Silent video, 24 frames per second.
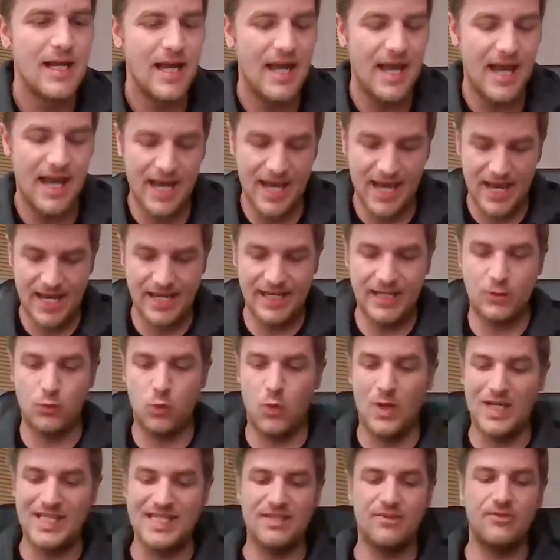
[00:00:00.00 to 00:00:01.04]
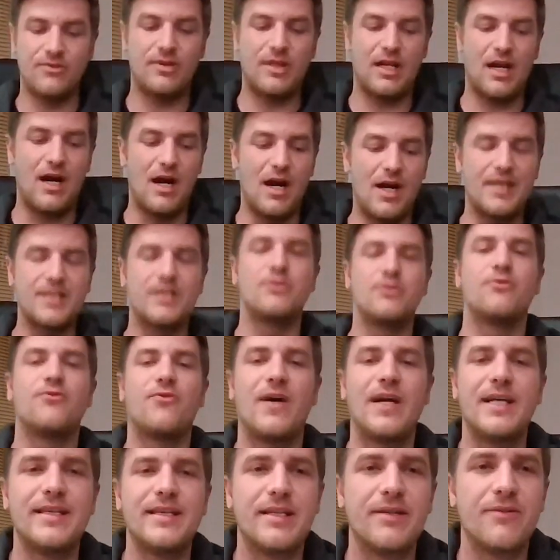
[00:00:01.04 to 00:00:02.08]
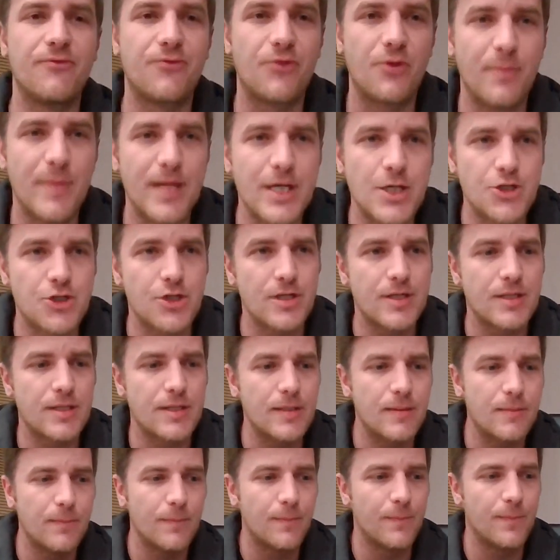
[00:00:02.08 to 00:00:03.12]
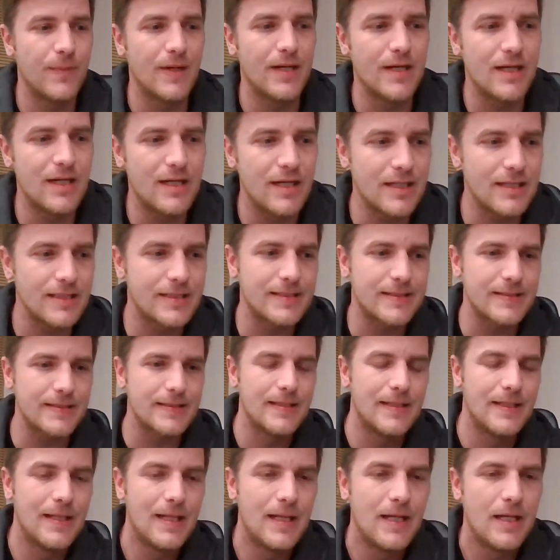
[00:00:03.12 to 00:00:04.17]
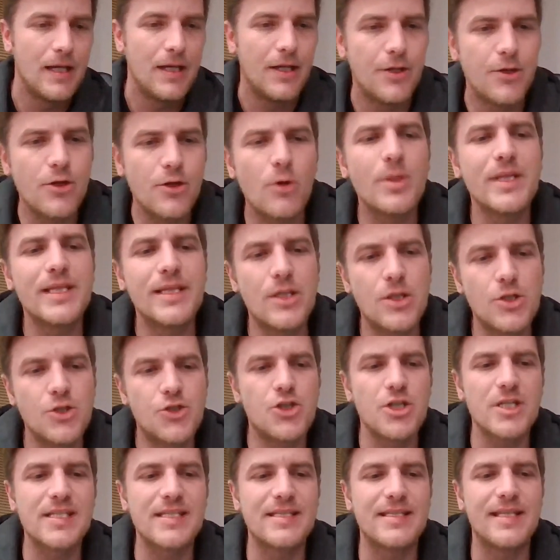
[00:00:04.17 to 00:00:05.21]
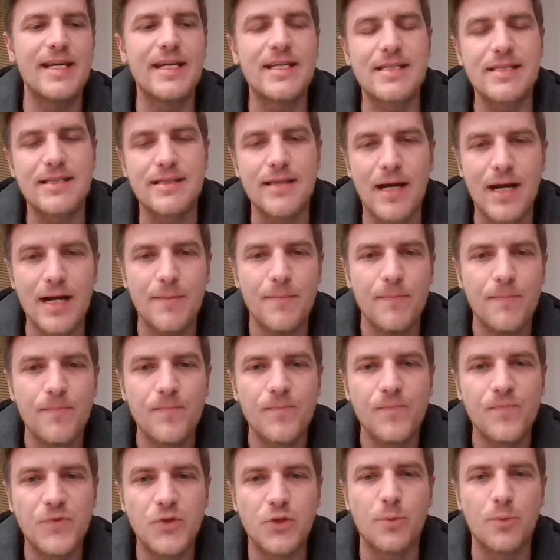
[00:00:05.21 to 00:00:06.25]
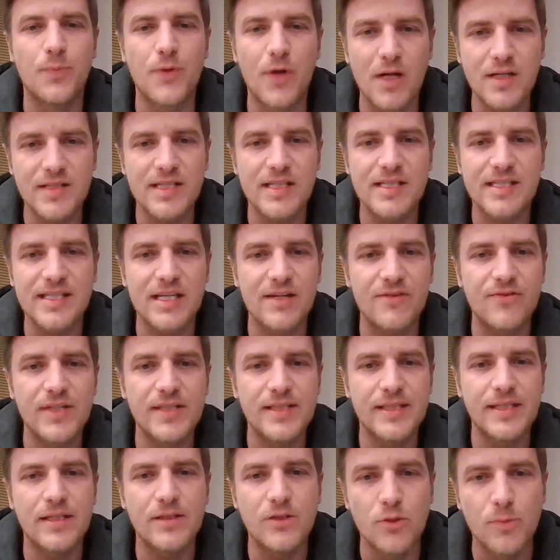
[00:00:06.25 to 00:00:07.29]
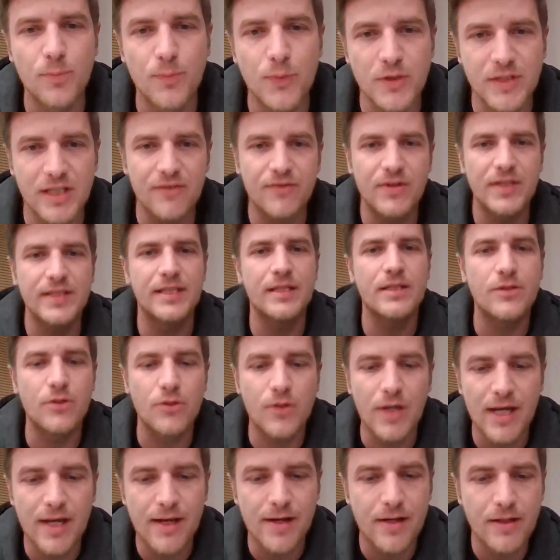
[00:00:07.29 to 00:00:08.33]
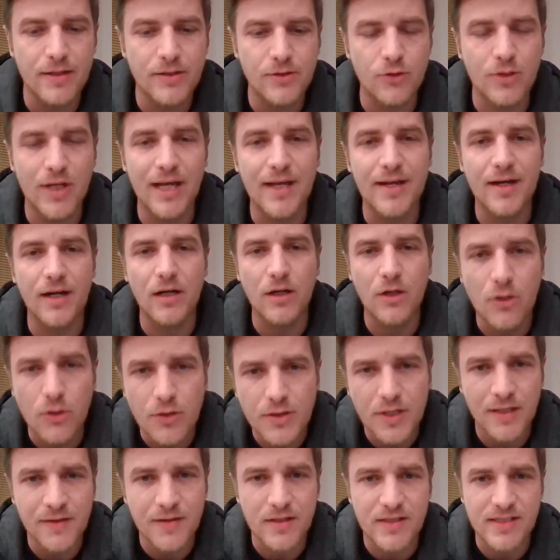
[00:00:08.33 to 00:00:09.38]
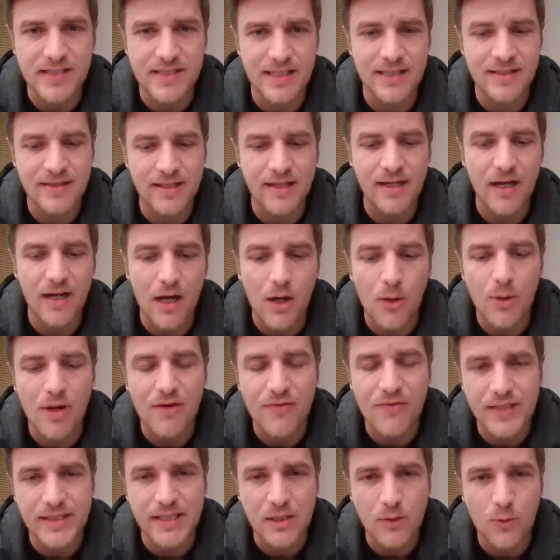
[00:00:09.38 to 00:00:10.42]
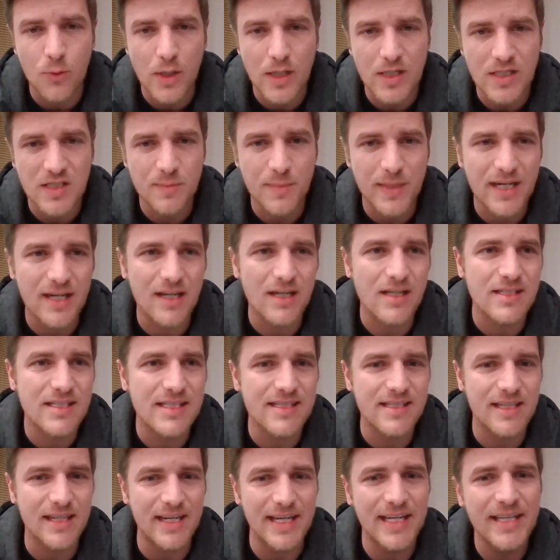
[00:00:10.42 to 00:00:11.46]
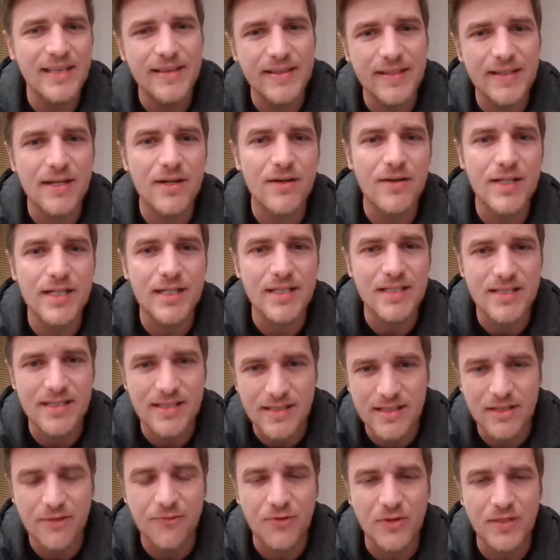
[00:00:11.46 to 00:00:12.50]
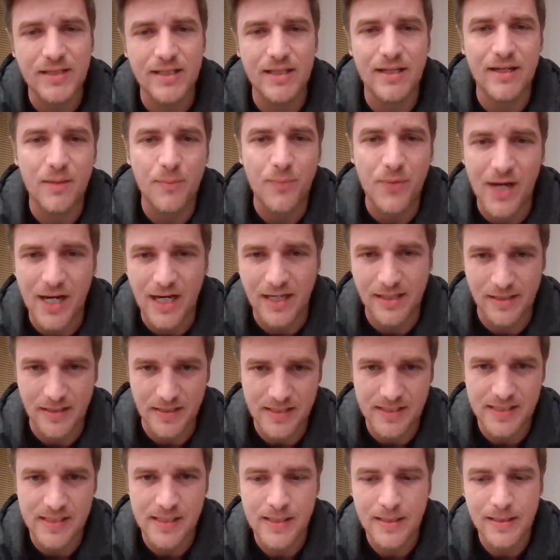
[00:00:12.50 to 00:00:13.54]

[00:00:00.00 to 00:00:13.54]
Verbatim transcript: And it wasn't hard to find the information, but you know it, it just takes time to process everything to put everything together to get a good understanding how everything works because in theory it's different than a practice